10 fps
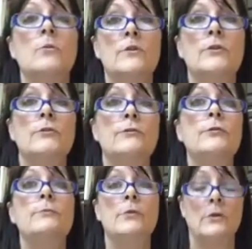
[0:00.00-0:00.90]
with their
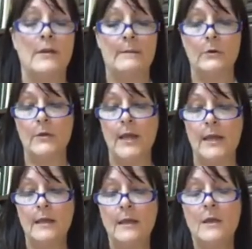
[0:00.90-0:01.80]
food program,
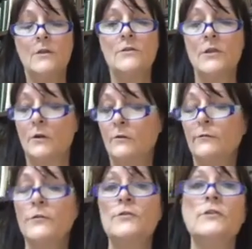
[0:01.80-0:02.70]
okay? So
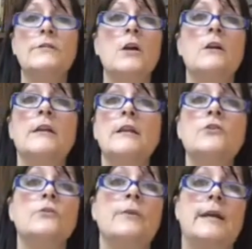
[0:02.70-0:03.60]
first of all,
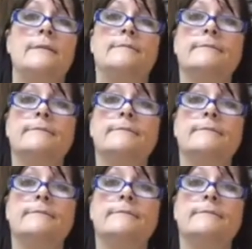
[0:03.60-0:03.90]
Ningxia Red.